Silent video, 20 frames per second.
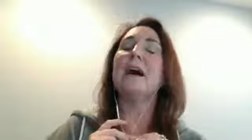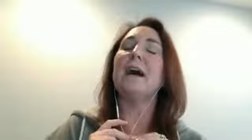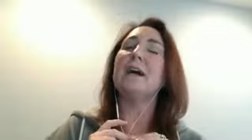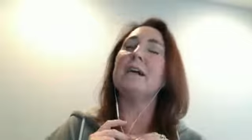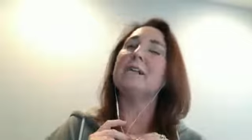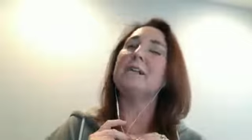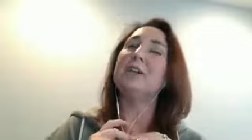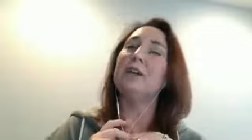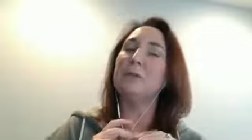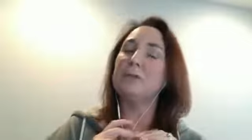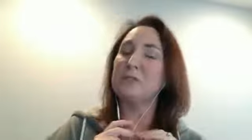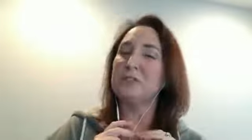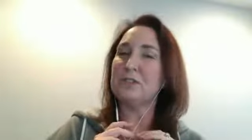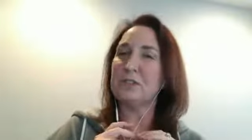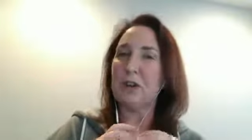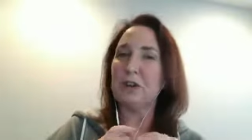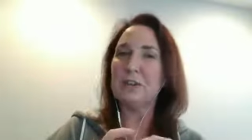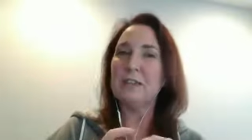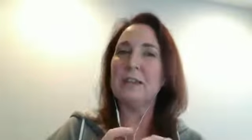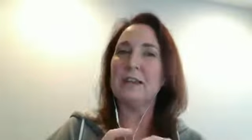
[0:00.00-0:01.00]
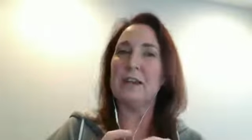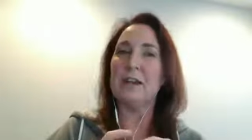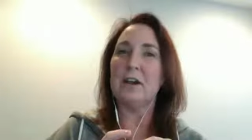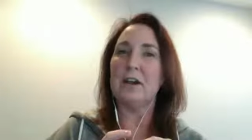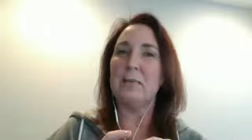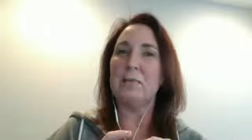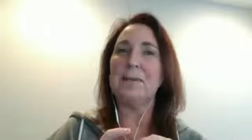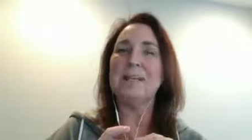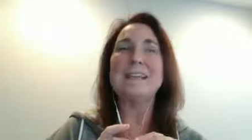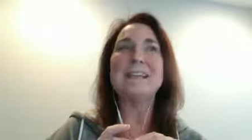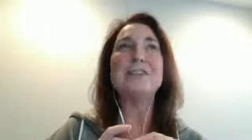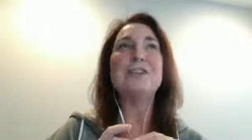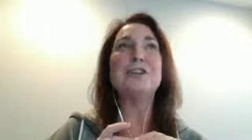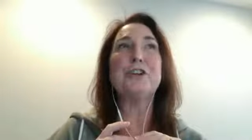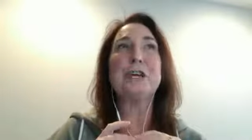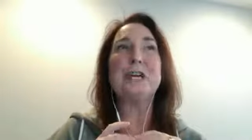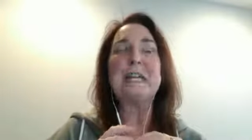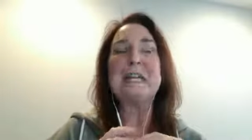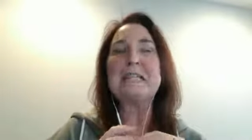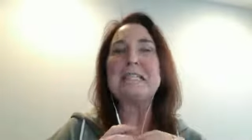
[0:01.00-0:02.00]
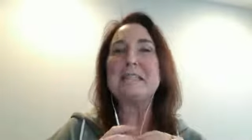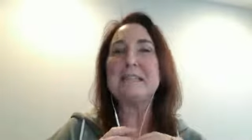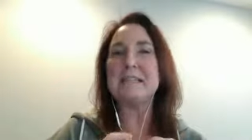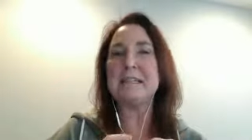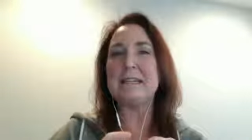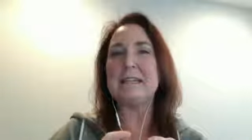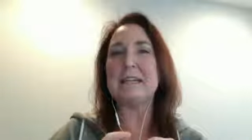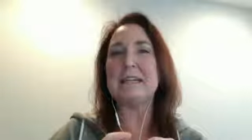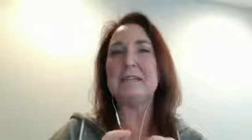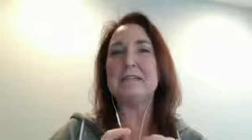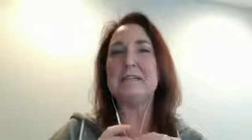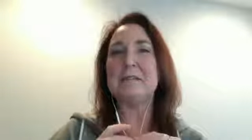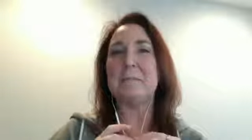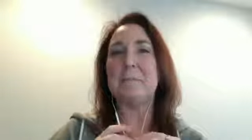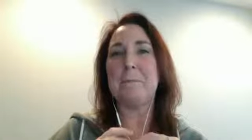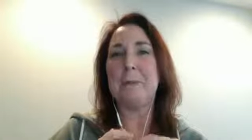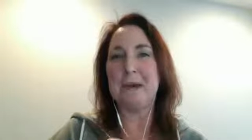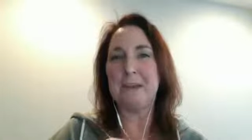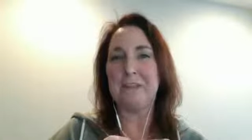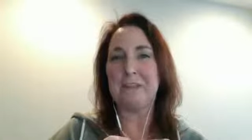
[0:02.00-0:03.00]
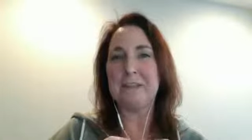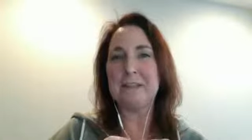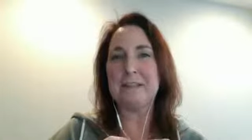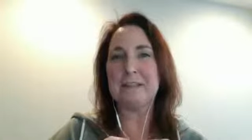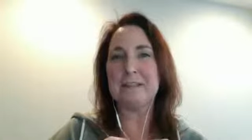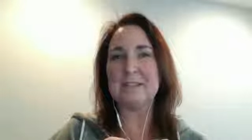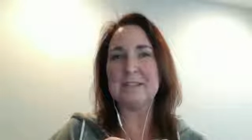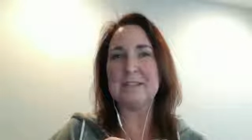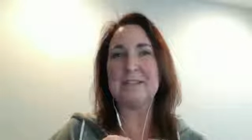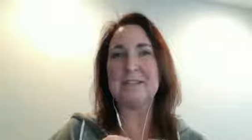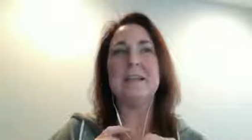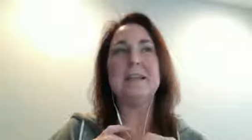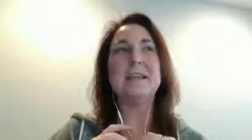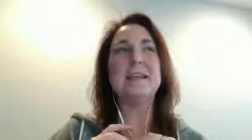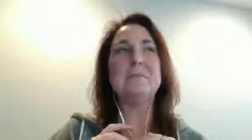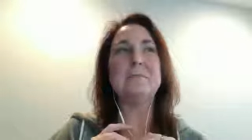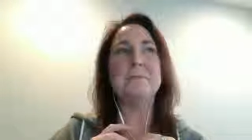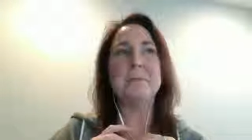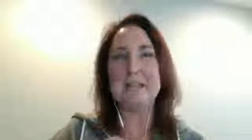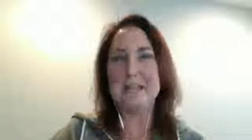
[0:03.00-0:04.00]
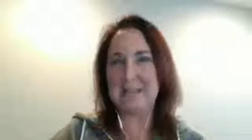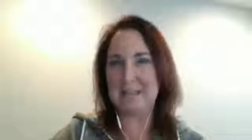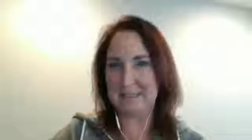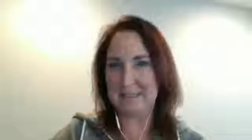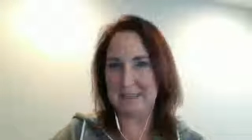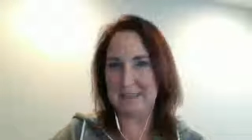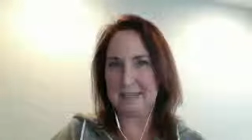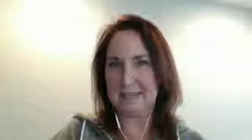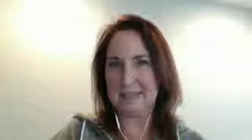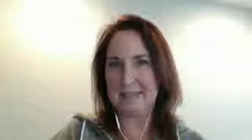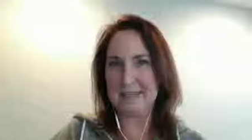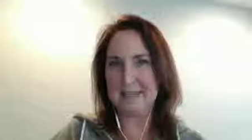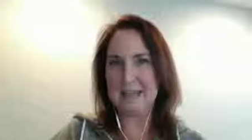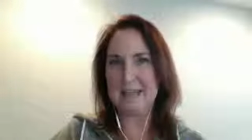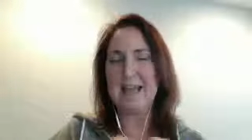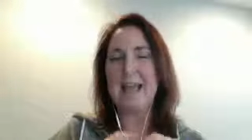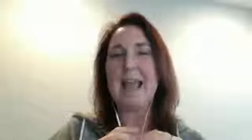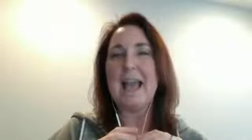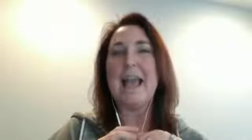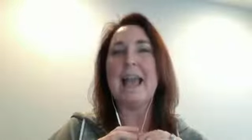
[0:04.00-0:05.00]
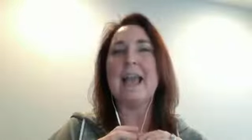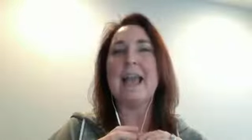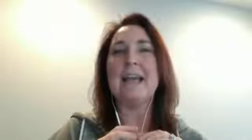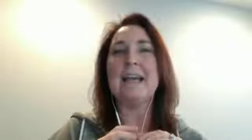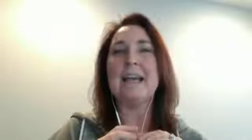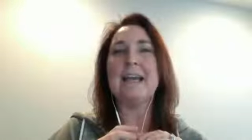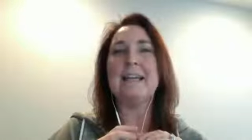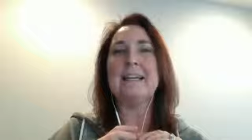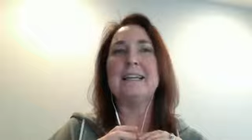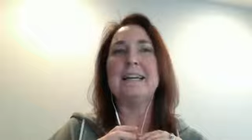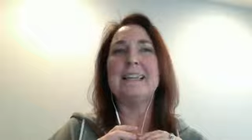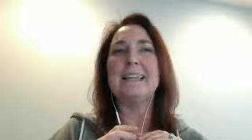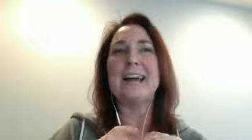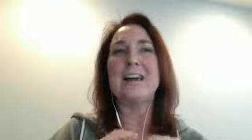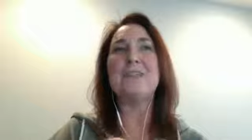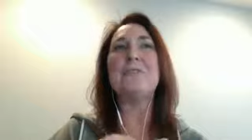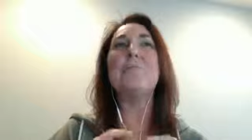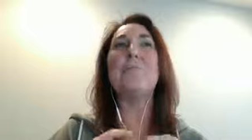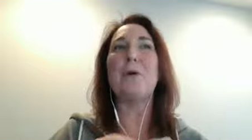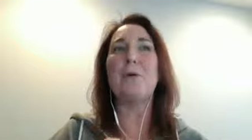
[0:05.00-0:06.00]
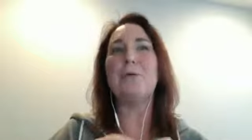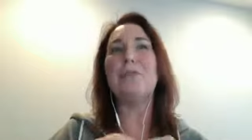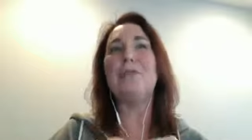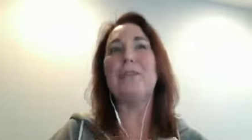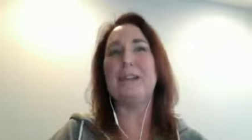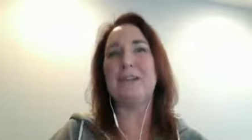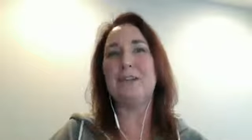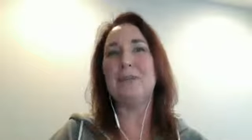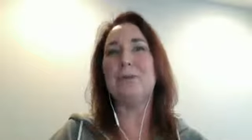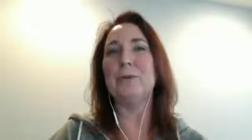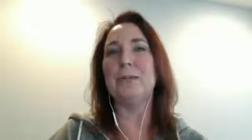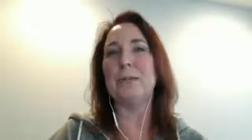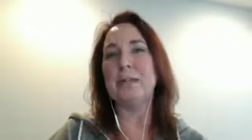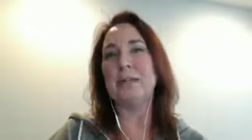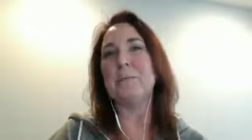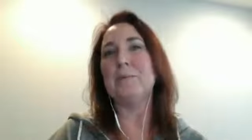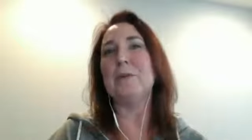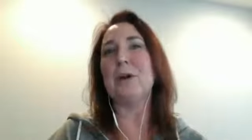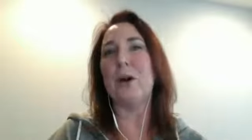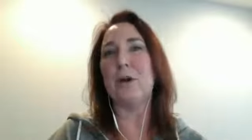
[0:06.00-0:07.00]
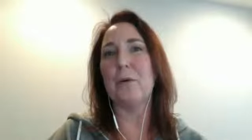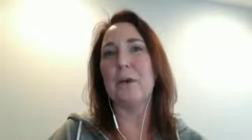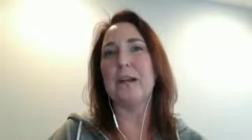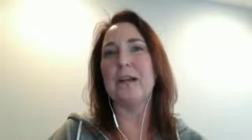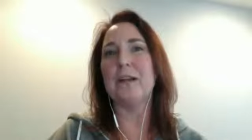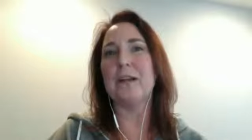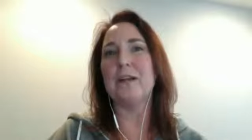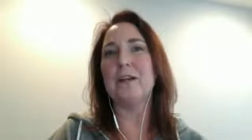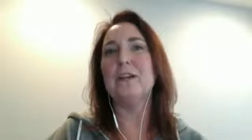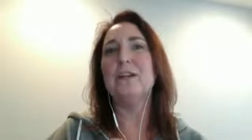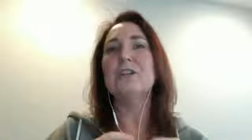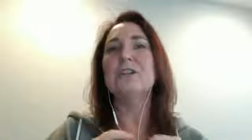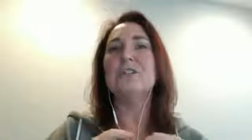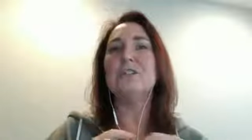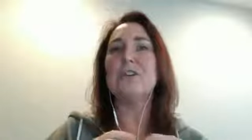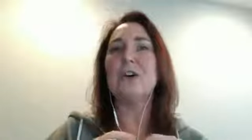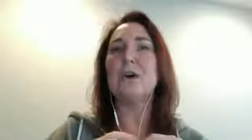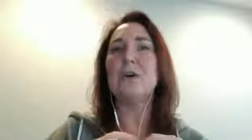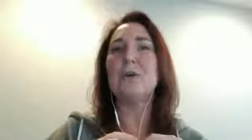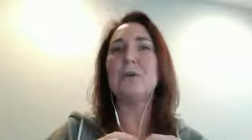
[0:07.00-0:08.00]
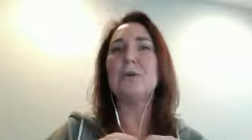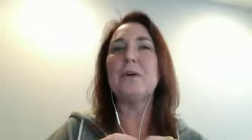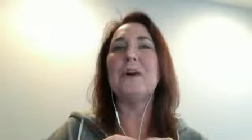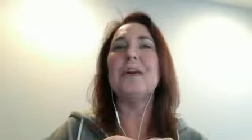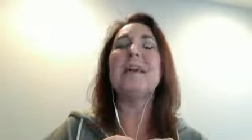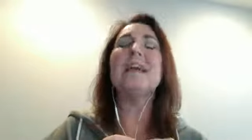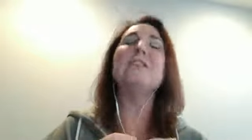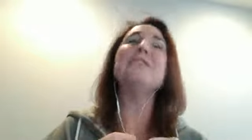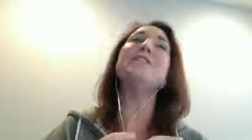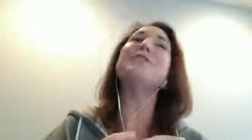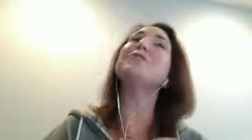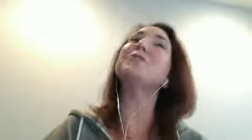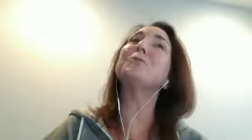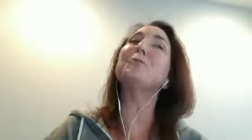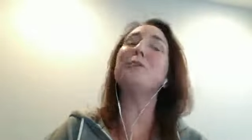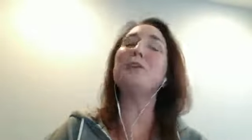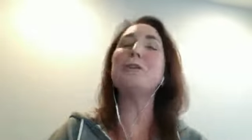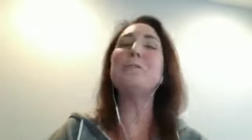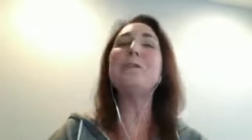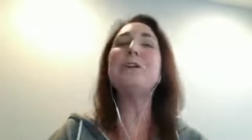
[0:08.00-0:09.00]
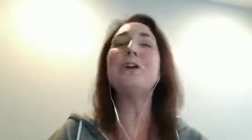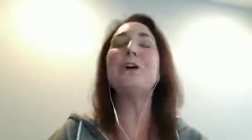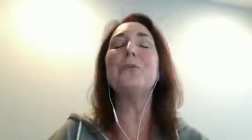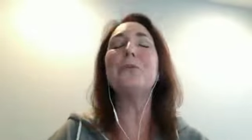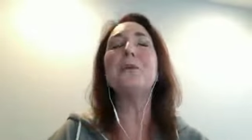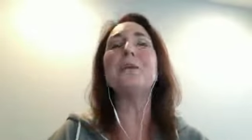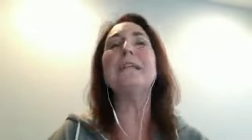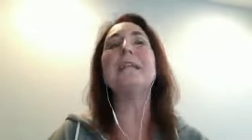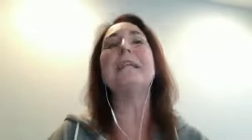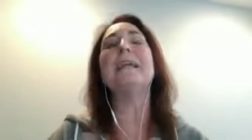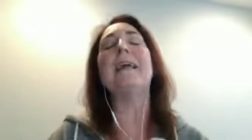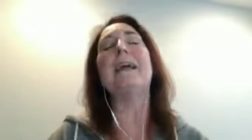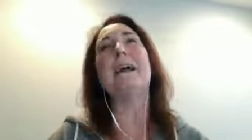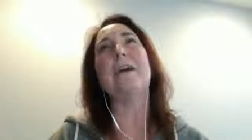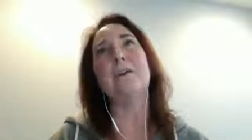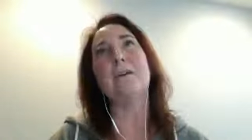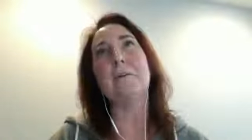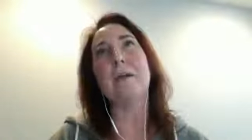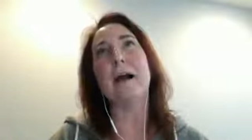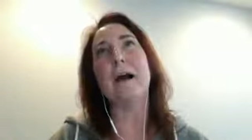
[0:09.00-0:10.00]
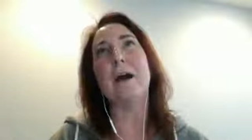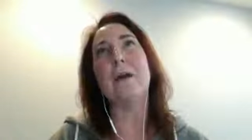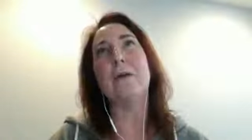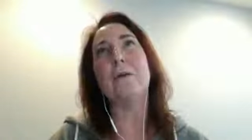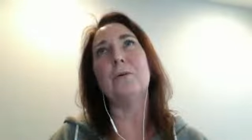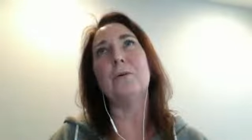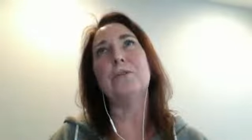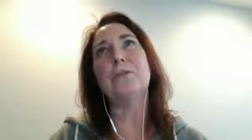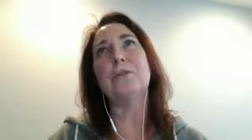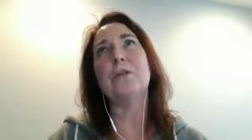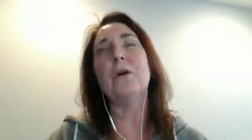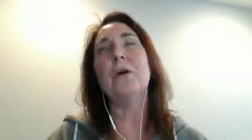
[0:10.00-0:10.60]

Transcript: you know, start there because you're going to see some benefits immediately and that'll motivate you to keep going. So if it's a room you don't really care about